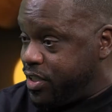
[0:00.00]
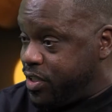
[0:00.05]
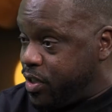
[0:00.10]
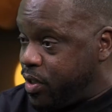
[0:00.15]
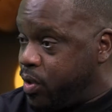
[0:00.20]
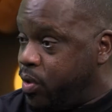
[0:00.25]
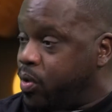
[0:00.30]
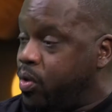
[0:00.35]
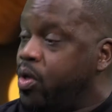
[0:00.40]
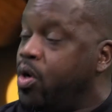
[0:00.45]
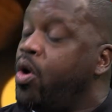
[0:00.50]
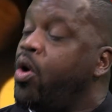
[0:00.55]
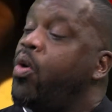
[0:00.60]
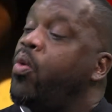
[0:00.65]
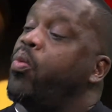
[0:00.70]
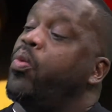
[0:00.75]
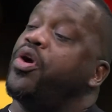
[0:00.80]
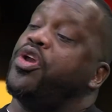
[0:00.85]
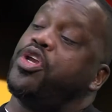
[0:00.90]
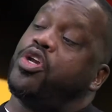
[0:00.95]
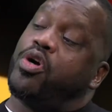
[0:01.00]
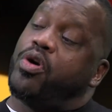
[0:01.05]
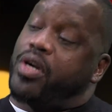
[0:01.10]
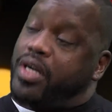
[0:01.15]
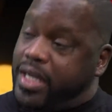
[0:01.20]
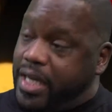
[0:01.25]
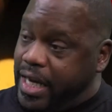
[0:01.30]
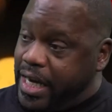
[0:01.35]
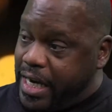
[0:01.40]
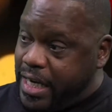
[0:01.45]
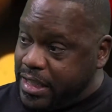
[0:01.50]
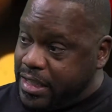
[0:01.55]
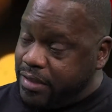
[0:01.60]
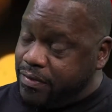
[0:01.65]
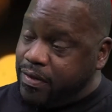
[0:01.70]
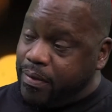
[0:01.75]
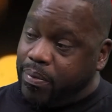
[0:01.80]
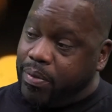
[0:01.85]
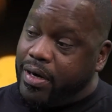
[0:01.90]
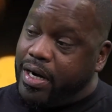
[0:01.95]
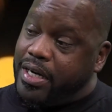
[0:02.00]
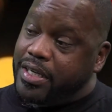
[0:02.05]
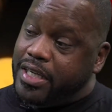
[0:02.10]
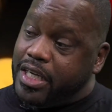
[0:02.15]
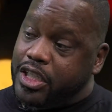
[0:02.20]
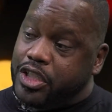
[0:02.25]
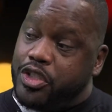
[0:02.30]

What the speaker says: So when you're casting for projects,